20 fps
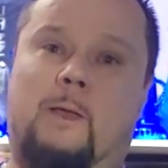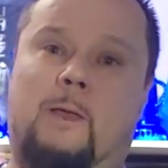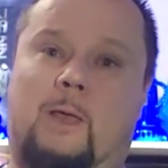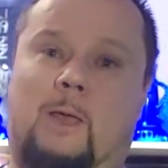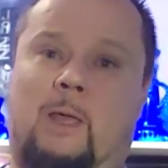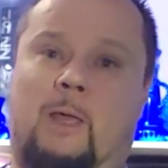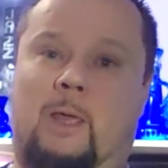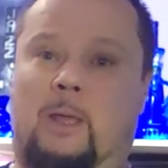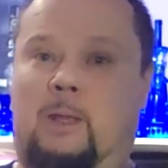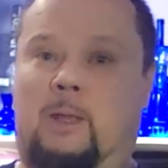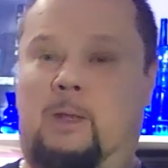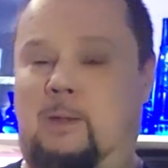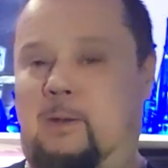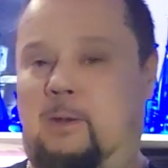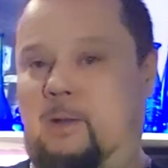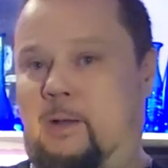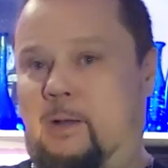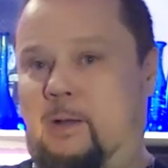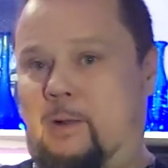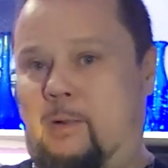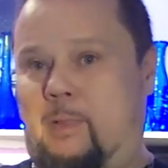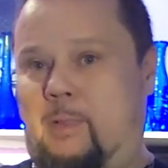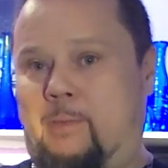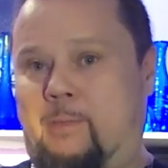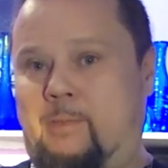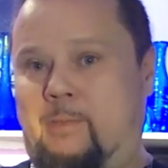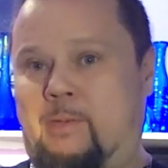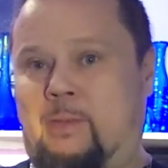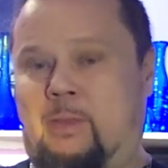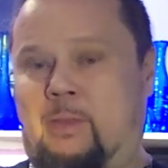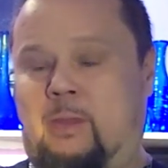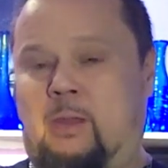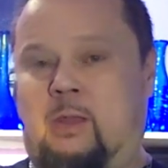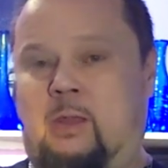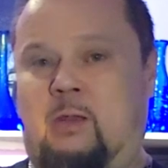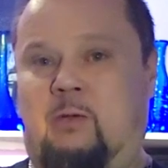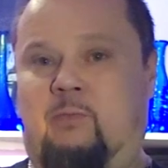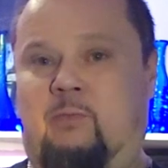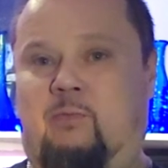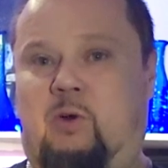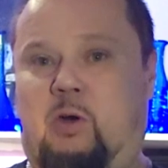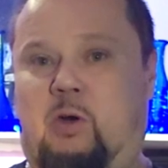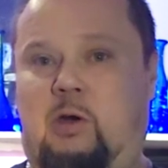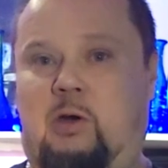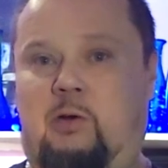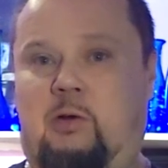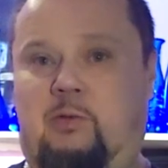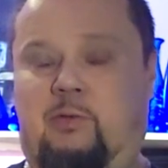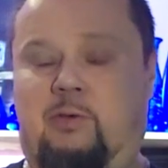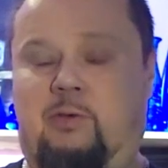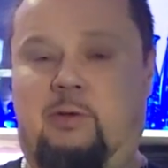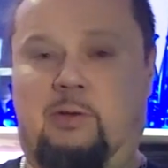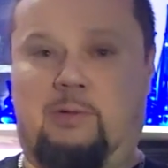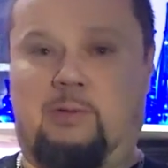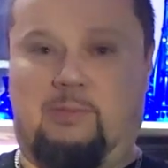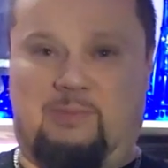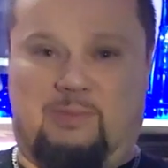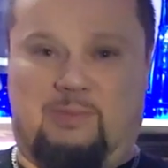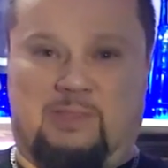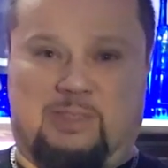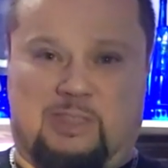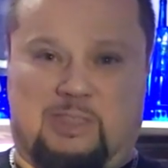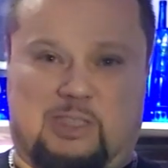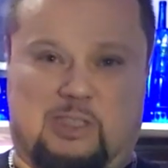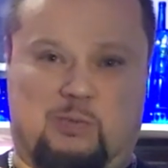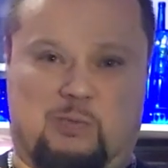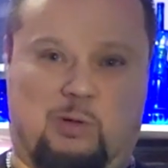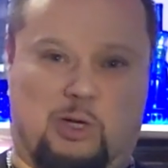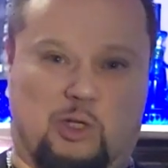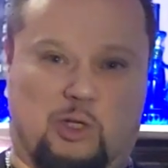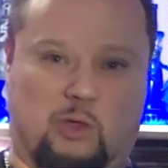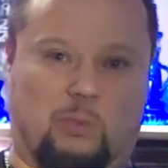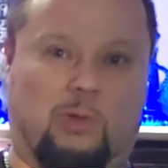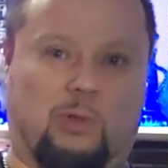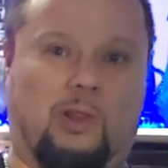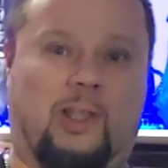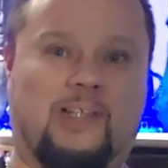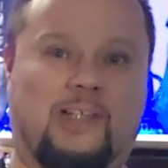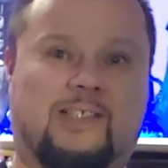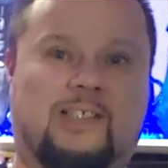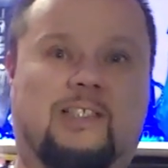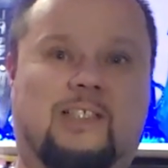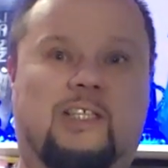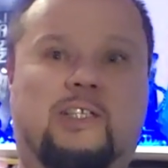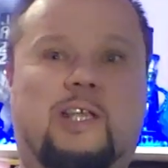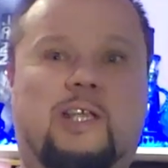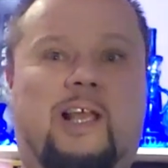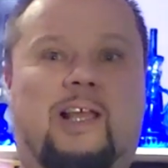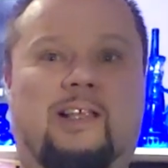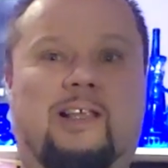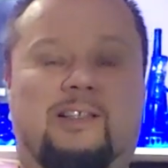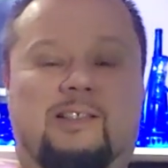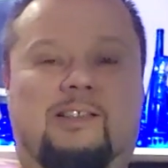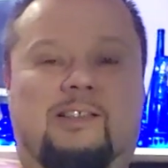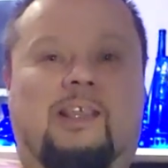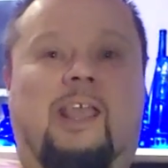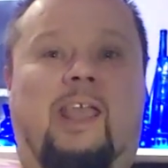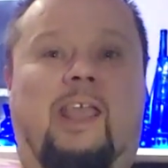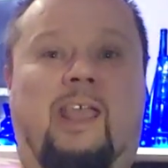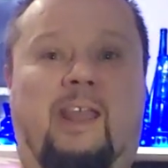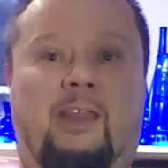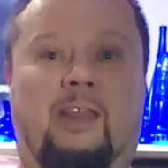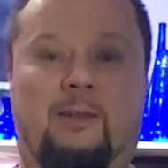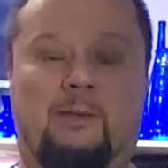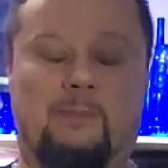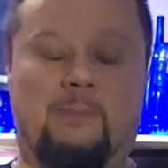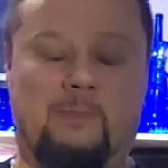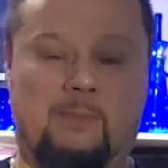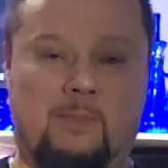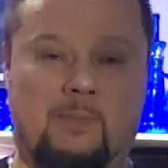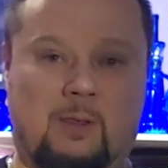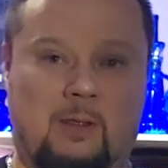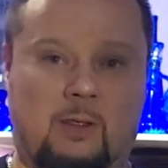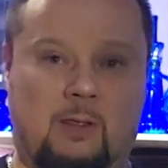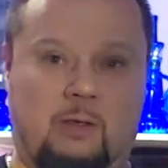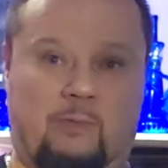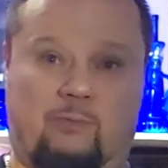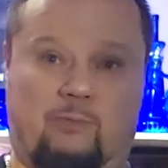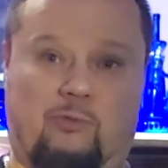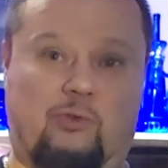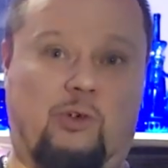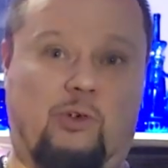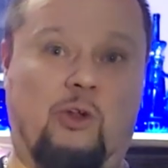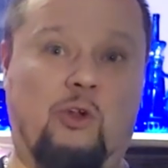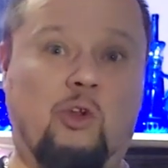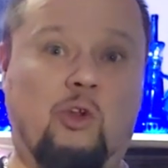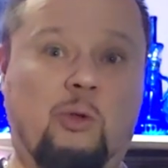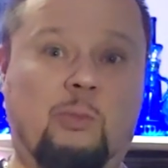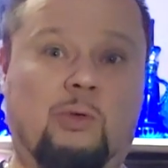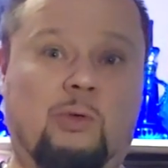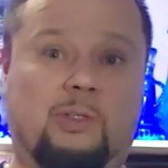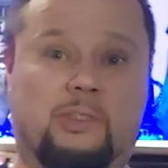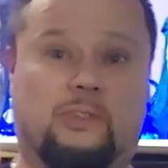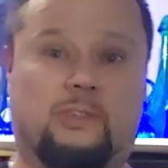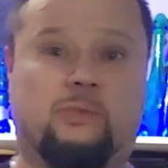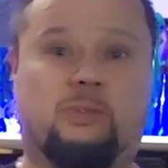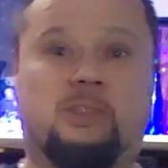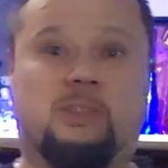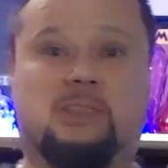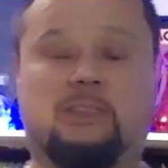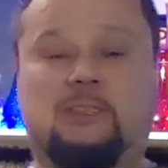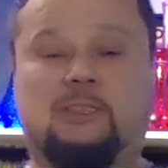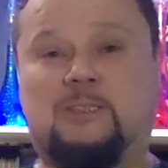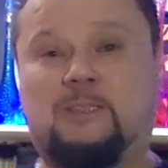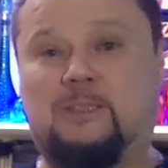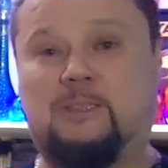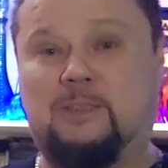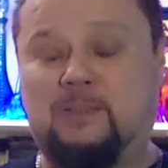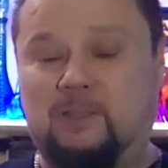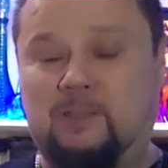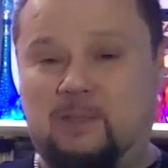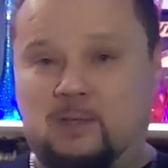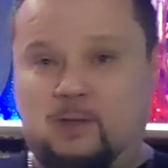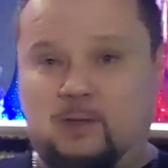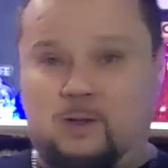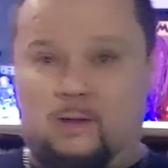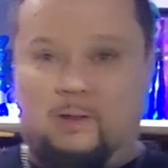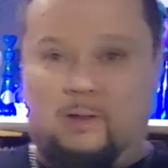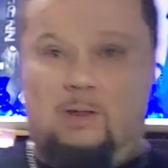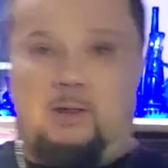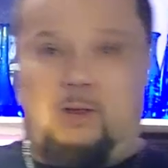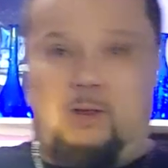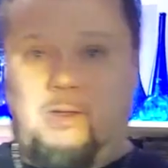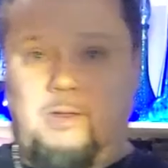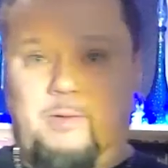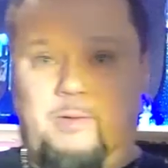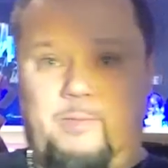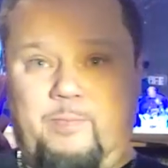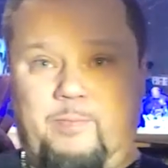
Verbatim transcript: and uh, Verve is a special place in the jazz canon for numerous reasons. Uh,